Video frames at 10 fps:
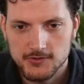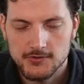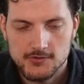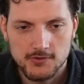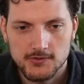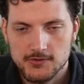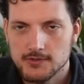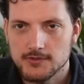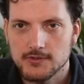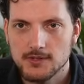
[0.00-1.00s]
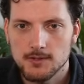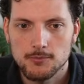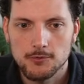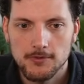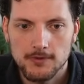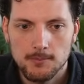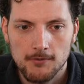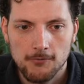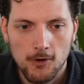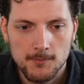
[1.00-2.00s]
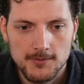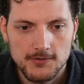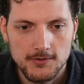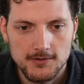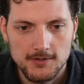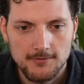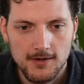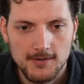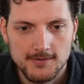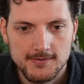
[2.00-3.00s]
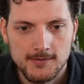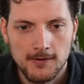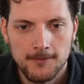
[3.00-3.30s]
This just is improving the performance on the device.